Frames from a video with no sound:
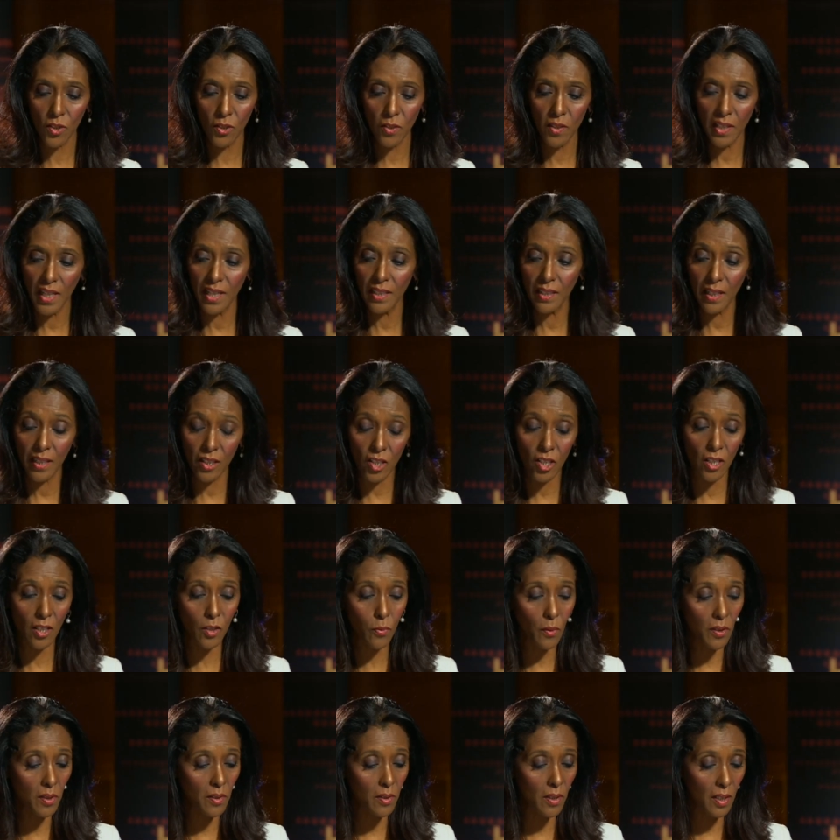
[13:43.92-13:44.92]
Sudan actually is
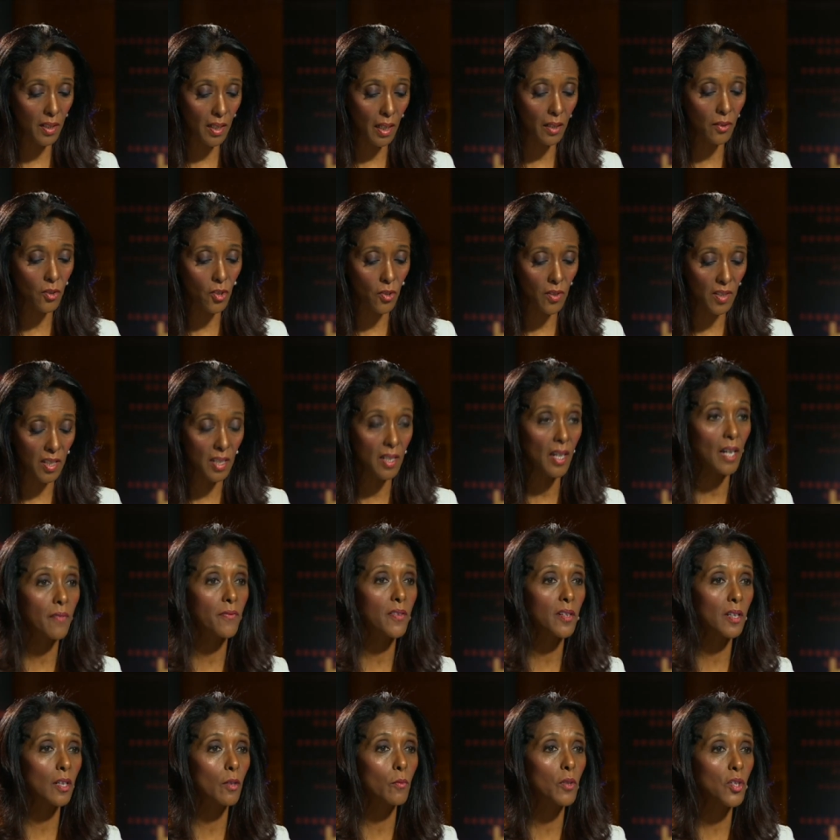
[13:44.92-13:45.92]
one of the countries in
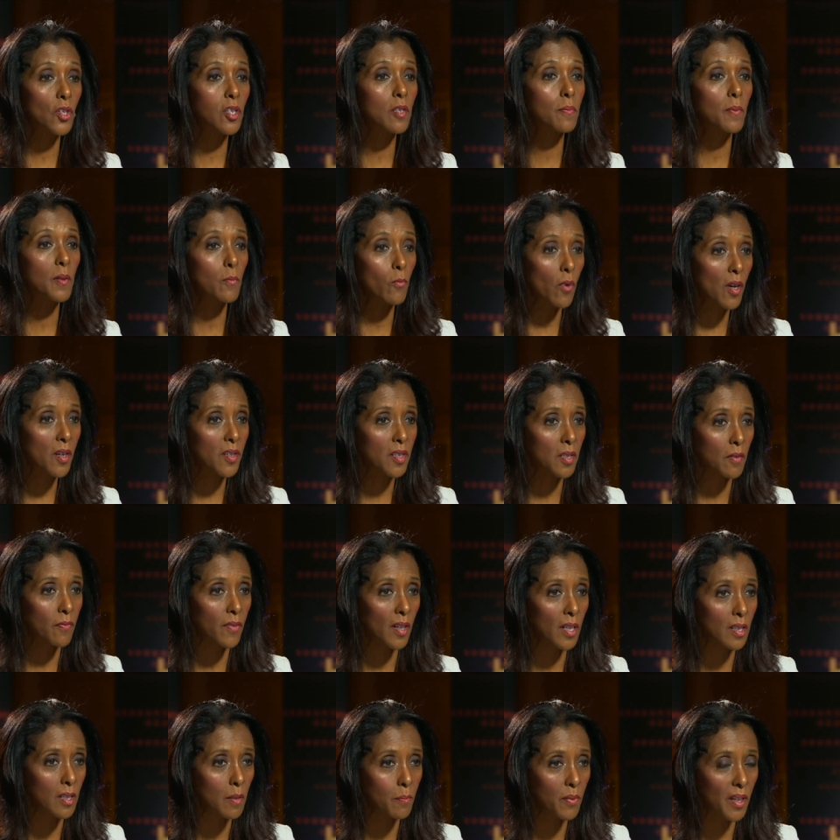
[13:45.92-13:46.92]
Africa which has been worst
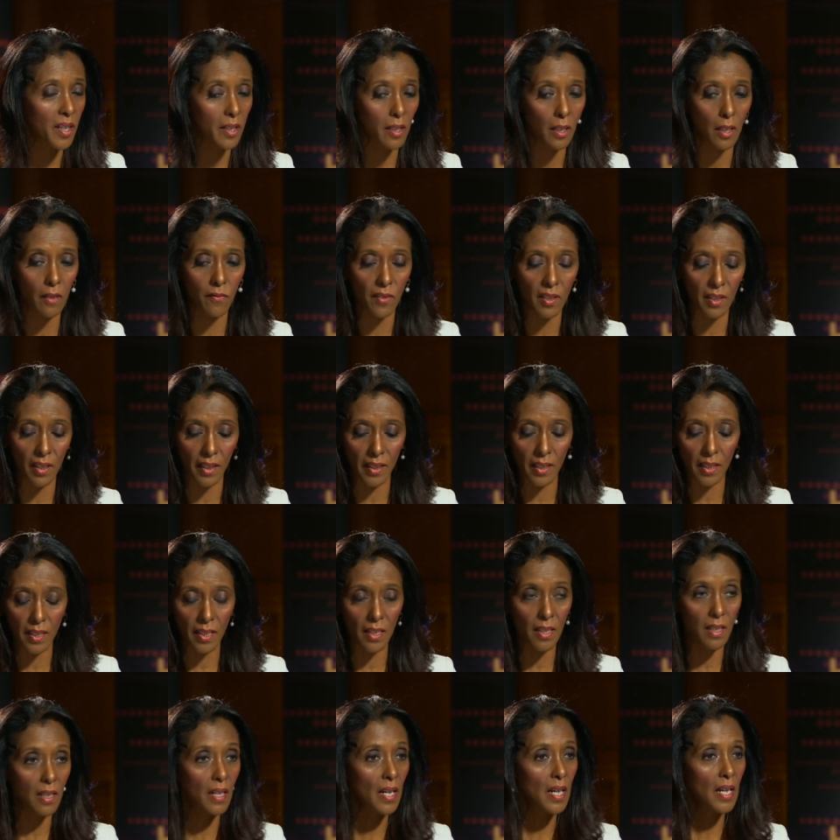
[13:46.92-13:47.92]
affected by
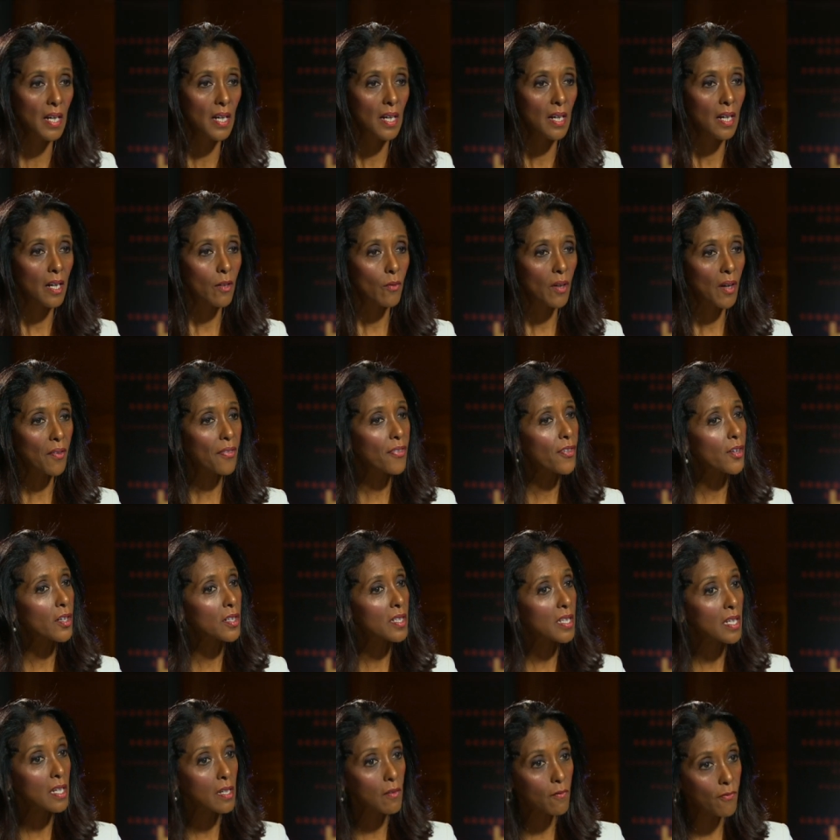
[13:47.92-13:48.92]
COVID-19, around
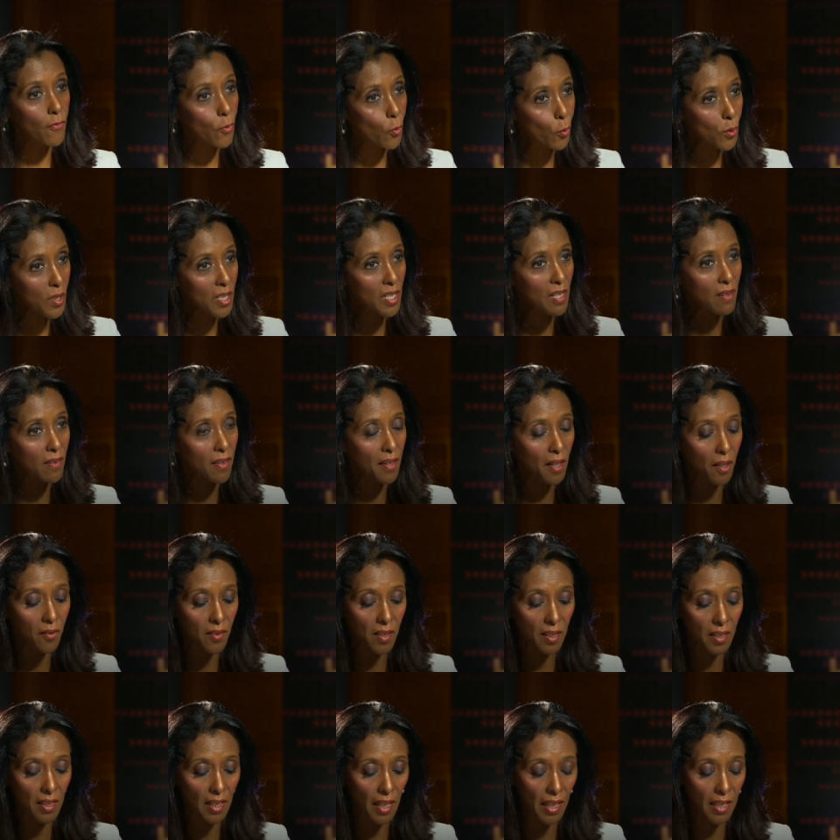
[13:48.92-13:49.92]

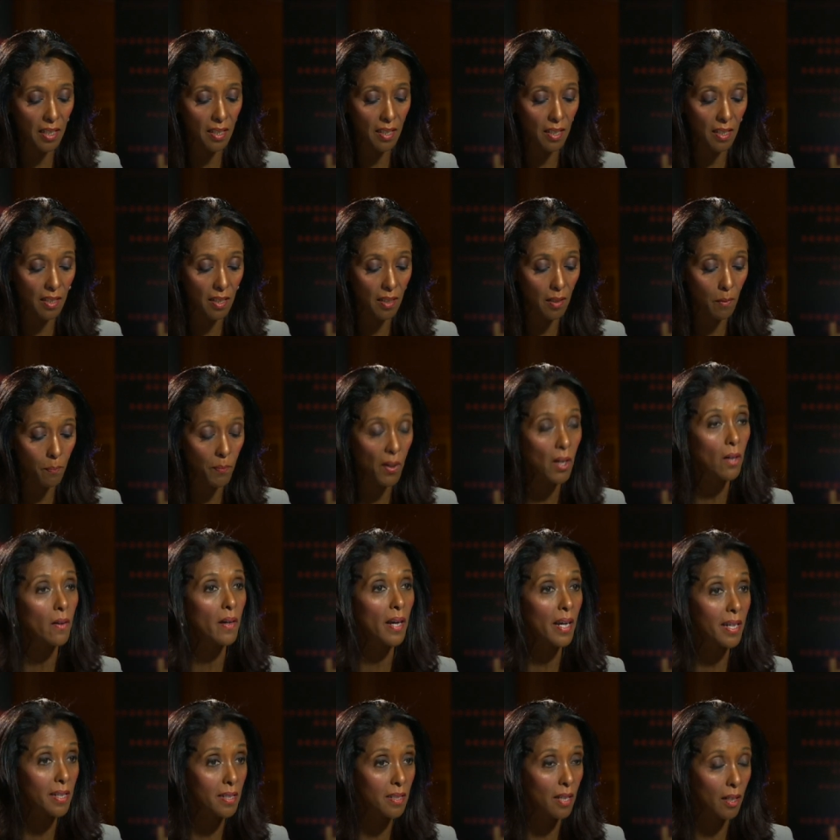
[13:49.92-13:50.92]
14,000 cases and about
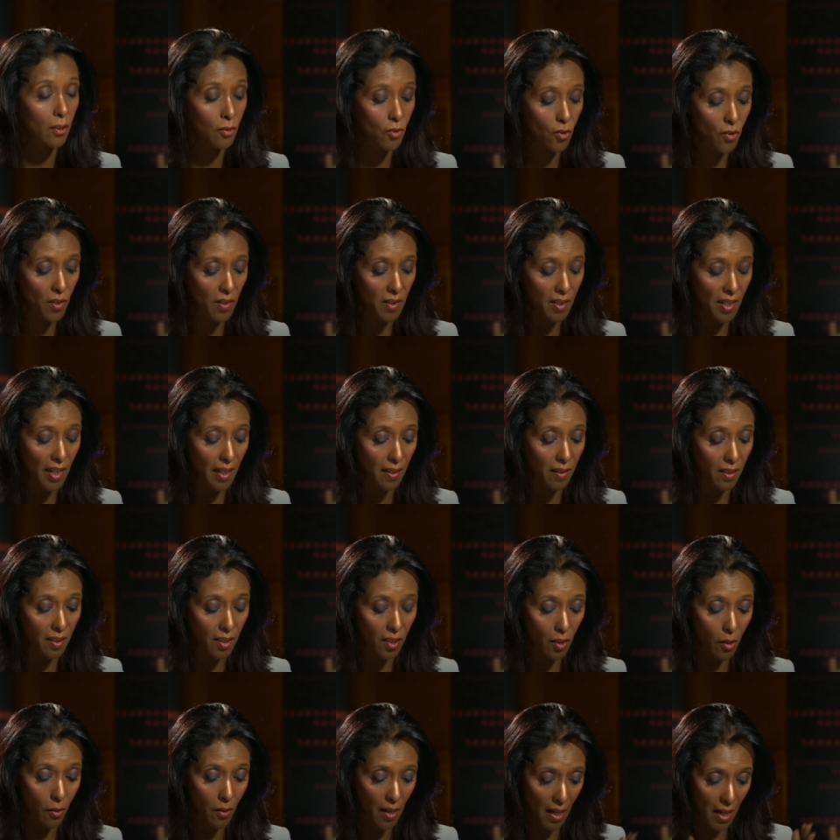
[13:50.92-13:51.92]
800 deaths.
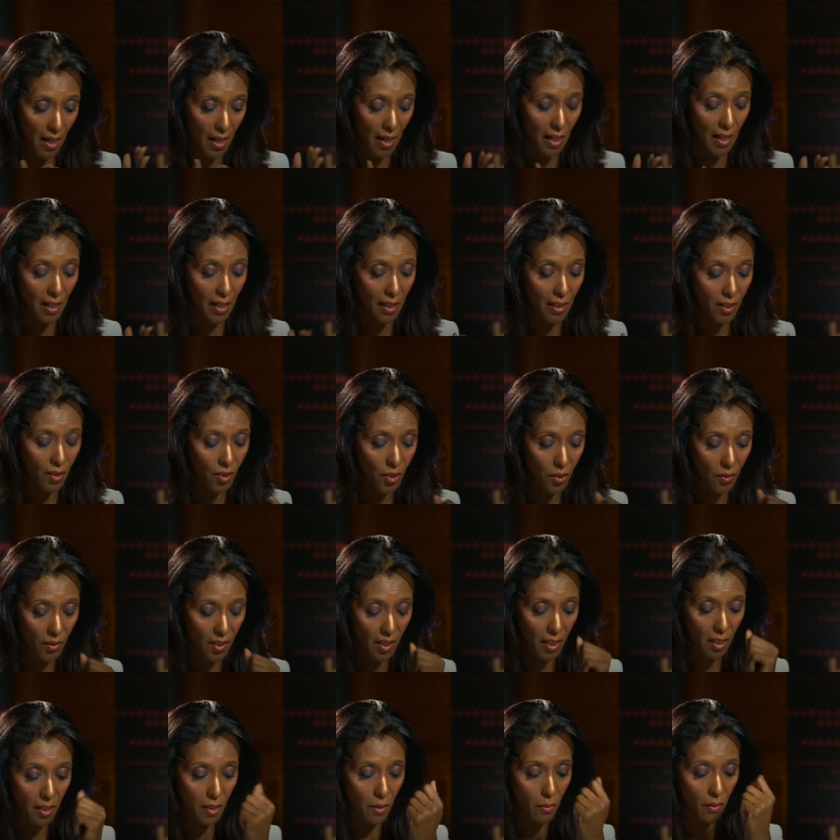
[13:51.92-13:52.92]
So, as you
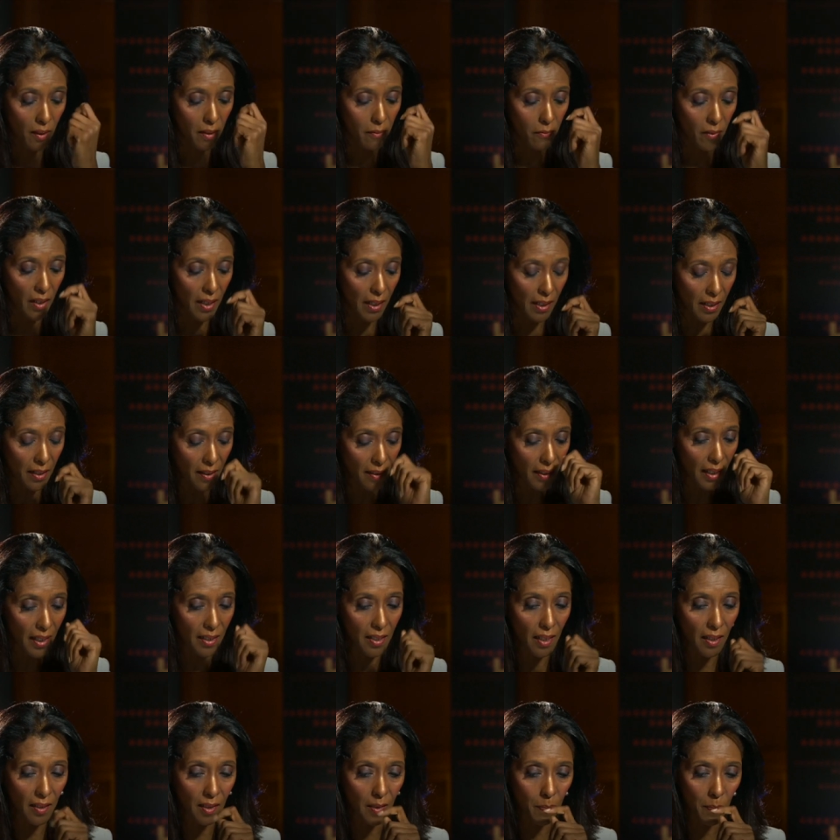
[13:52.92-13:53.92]
say quite rightly,
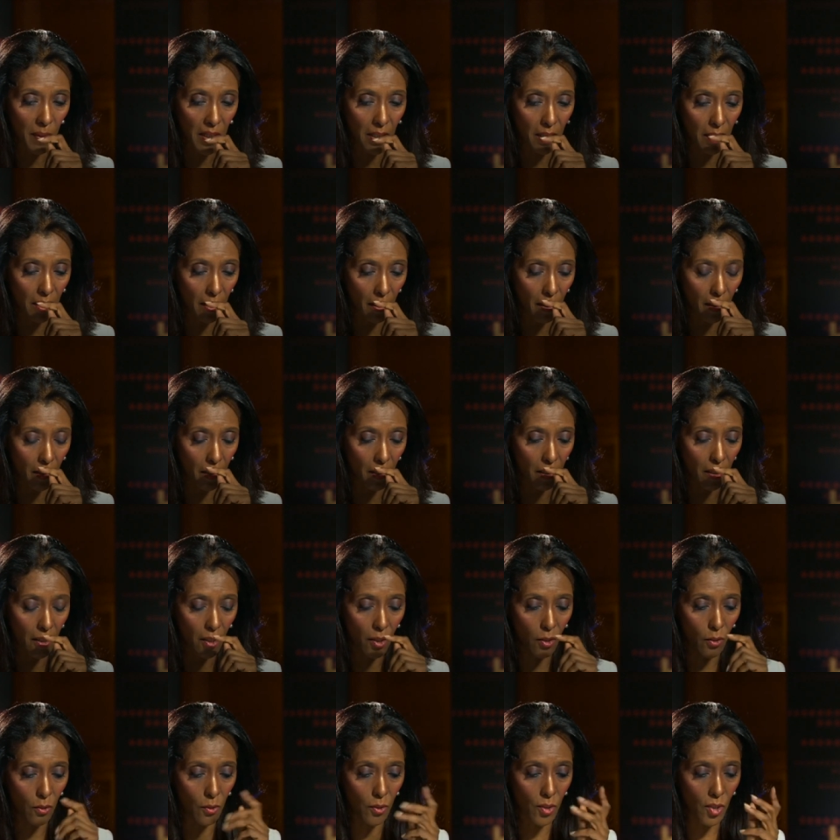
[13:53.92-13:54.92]
that has been a
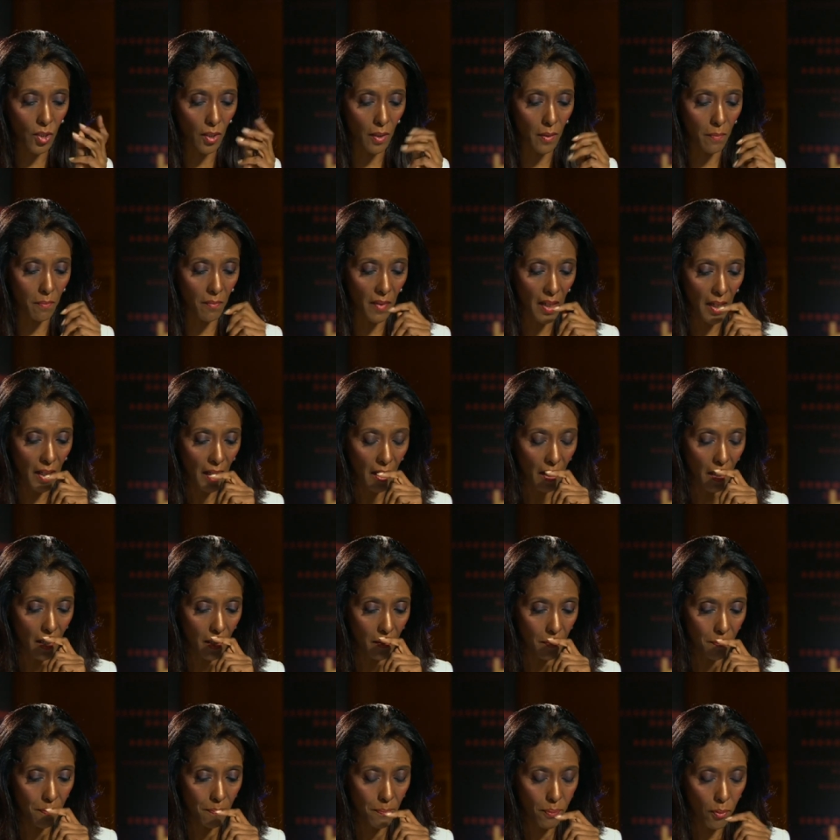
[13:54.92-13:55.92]
huge
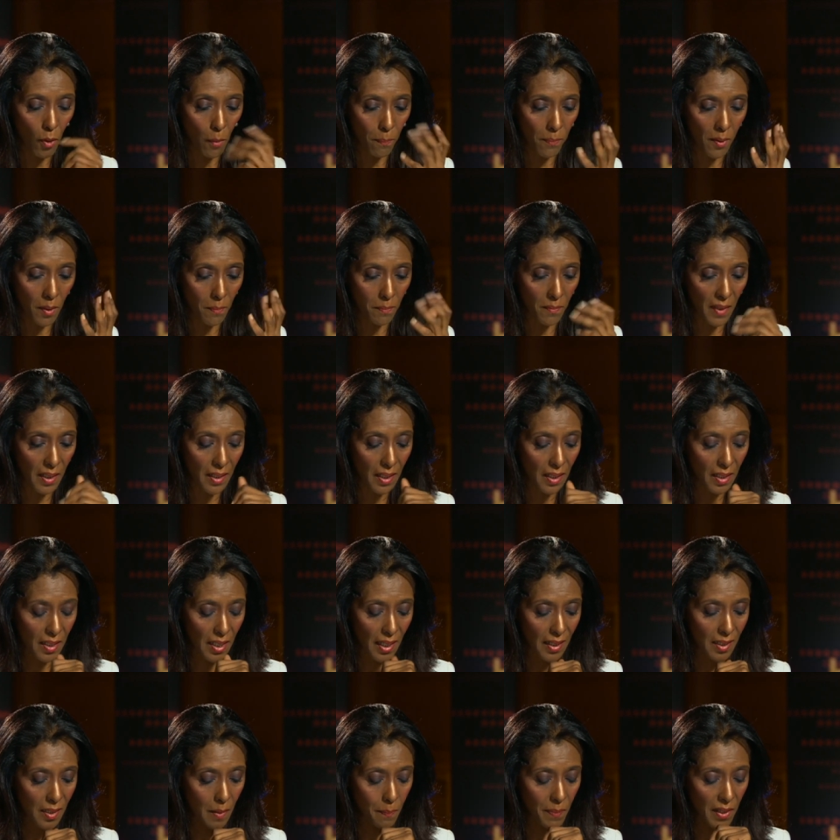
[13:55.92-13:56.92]
problem and
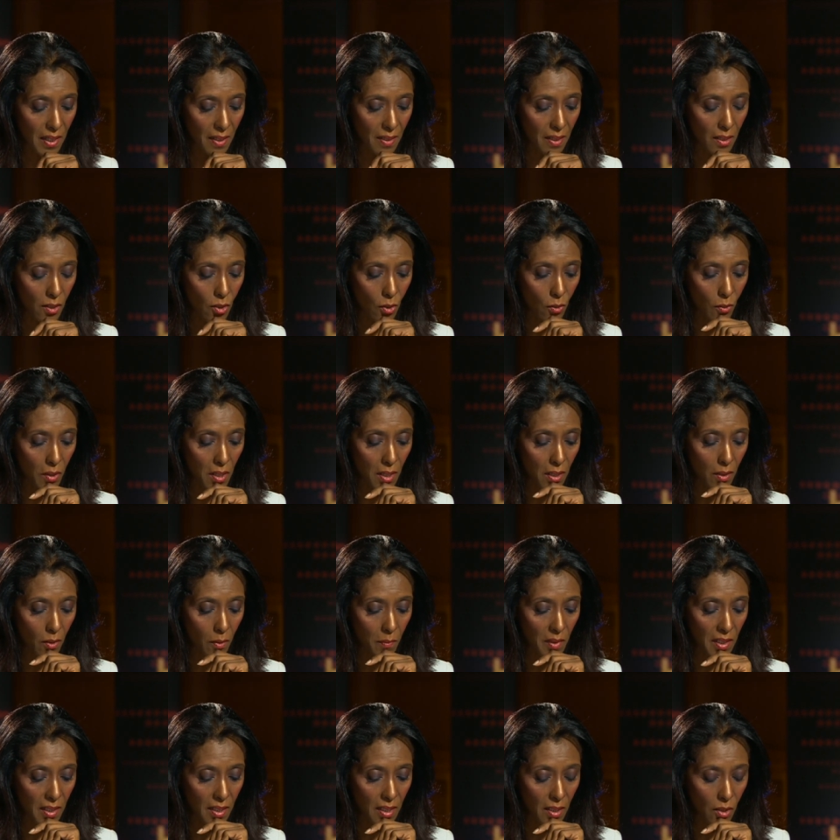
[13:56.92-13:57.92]
exacerbated your
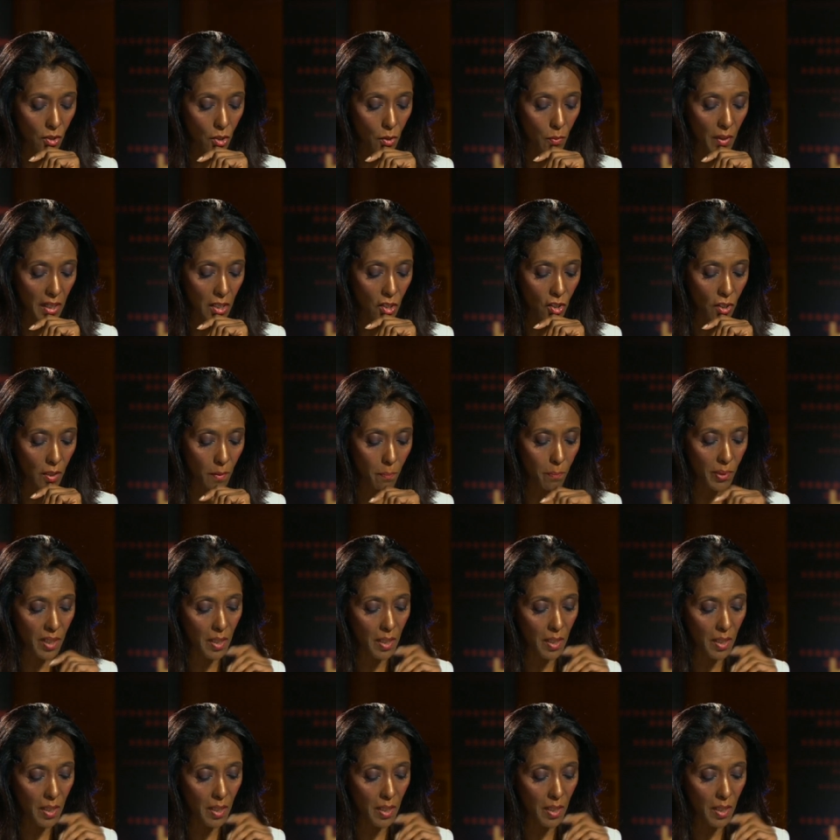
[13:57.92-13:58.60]
economic situation.